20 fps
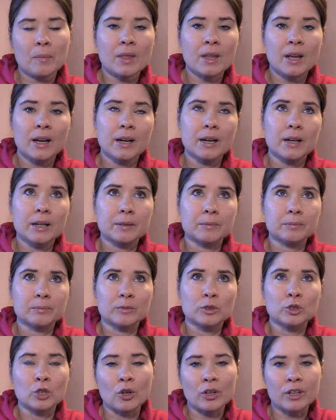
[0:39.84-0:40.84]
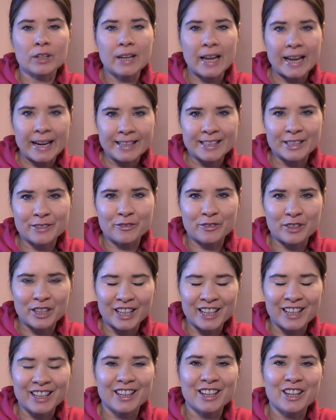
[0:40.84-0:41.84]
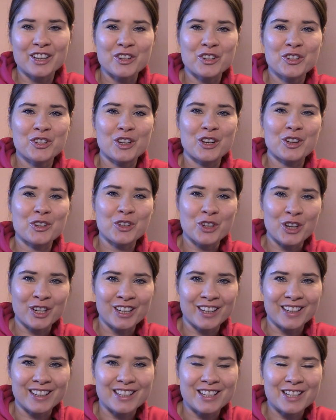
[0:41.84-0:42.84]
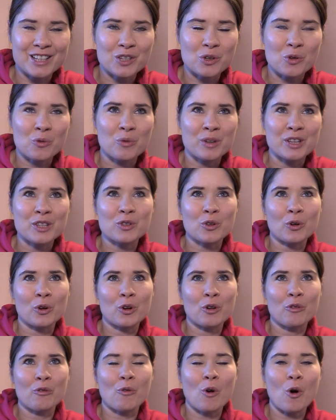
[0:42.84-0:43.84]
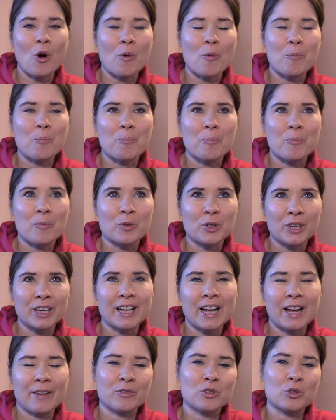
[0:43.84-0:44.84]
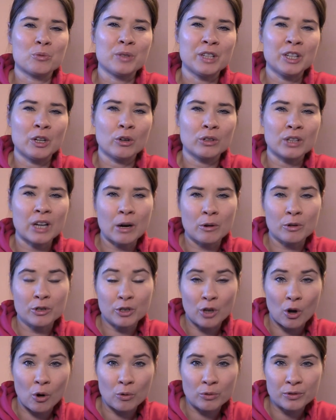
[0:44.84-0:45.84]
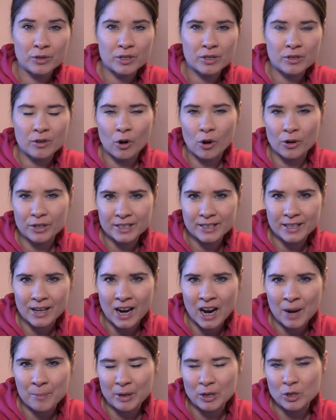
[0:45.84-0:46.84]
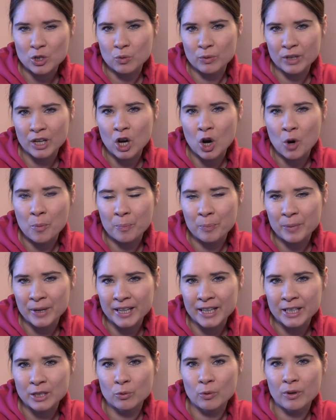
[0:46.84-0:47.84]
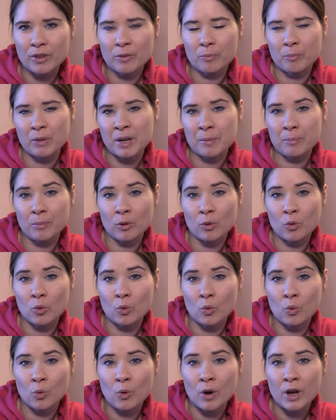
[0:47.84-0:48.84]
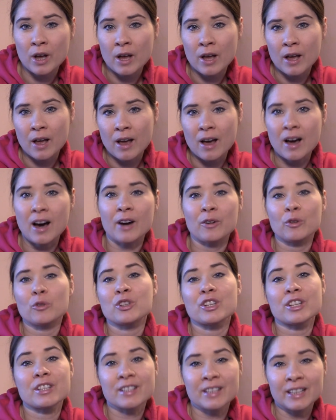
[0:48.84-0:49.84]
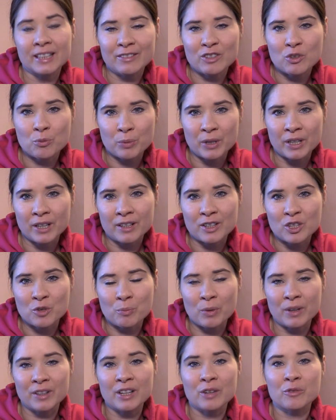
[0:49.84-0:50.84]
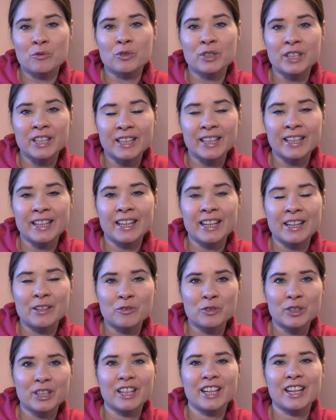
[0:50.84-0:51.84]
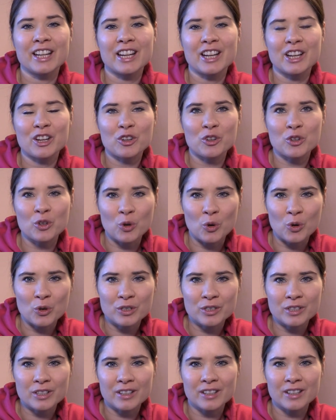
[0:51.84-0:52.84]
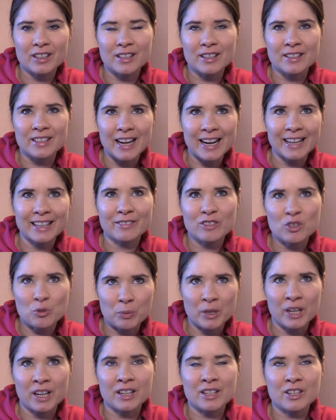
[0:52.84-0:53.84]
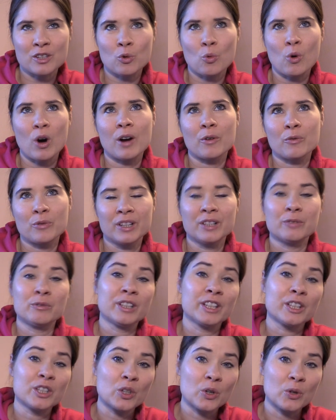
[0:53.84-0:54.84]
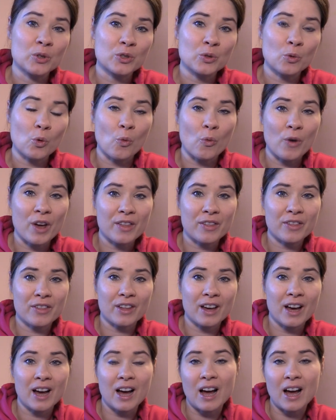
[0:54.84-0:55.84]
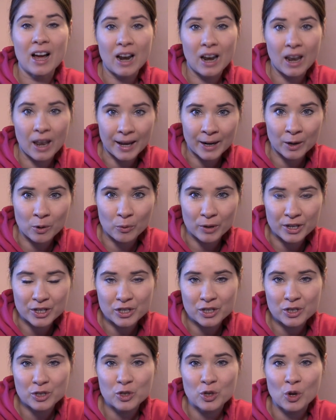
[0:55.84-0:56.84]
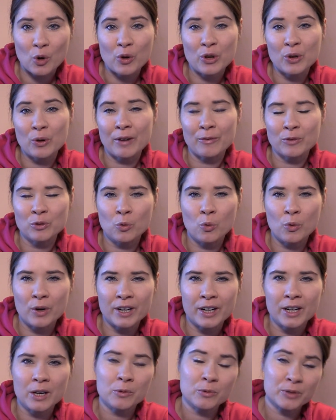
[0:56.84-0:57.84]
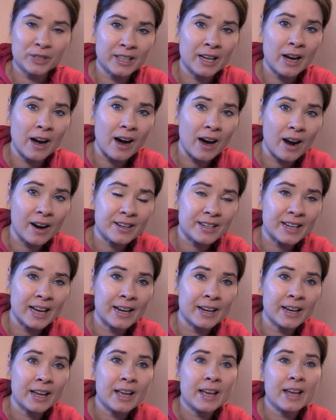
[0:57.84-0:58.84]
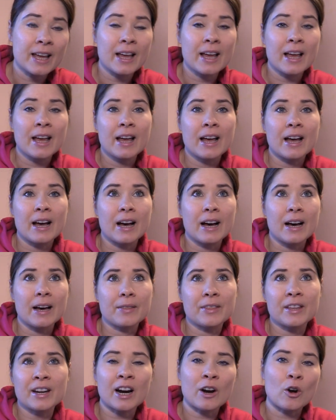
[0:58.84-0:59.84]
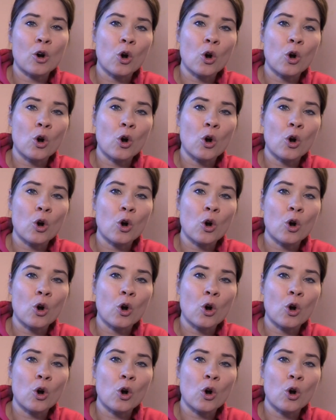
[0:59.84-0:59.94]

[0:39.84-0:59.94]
non-native English journalists, we sort of really have to be on our toes all the time because we compete with people who are not just native speakers, but they're really, really good native speakers who are really, really good with language. So you have to work really hard, and there are